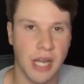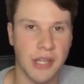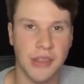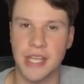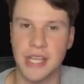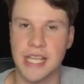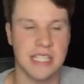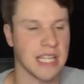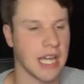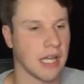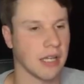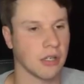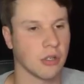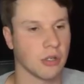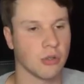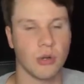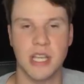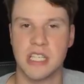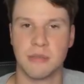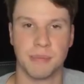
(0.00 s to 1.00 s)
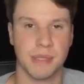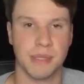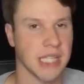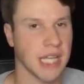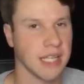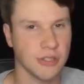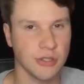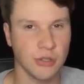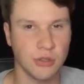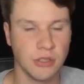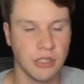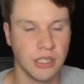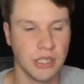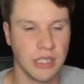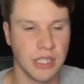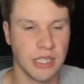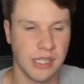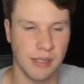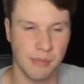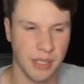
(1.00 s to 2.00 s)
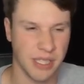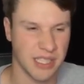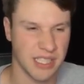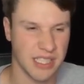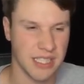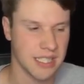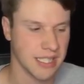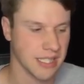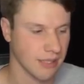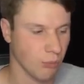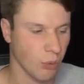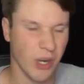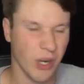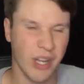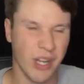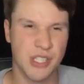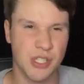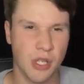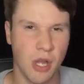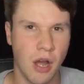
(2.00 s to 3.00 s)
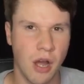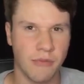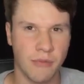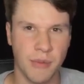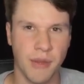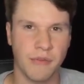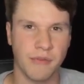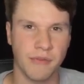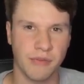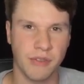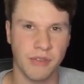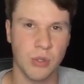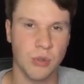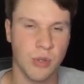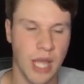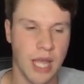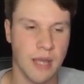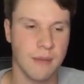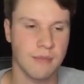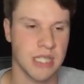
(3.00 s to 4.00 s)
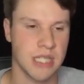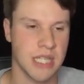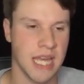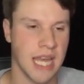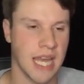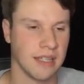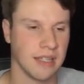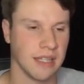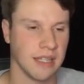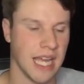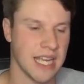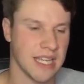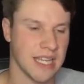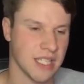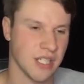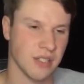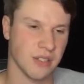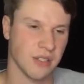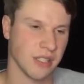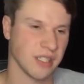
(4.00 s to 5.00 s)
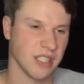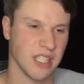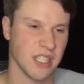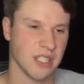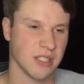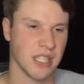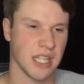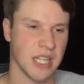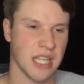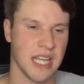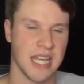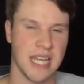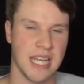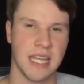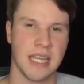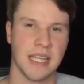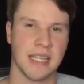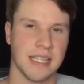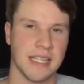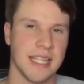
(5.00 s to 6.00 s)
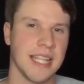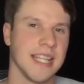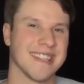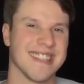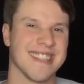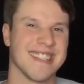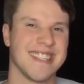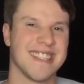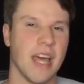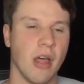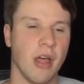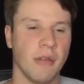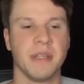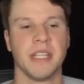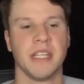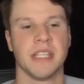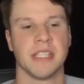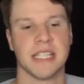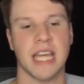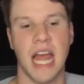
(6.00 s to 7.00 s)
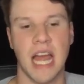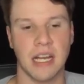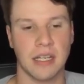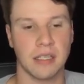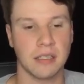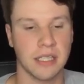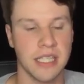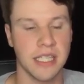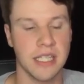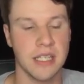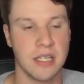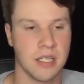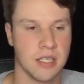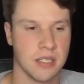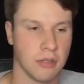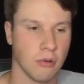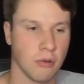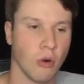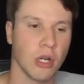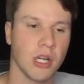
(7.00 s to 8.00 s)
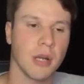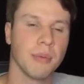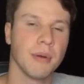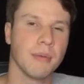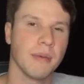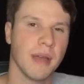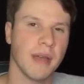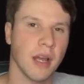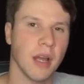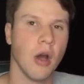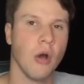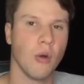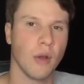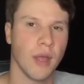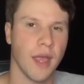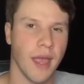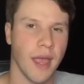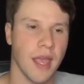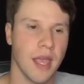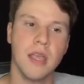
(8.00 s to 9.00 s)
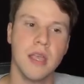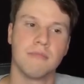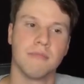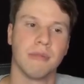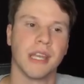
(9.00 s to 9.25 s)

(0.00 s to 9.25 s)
I think he's got crazy potential. But just what I saw from the few games he had last year, it just didn't sell me entirely. So we're gonna put him at okay.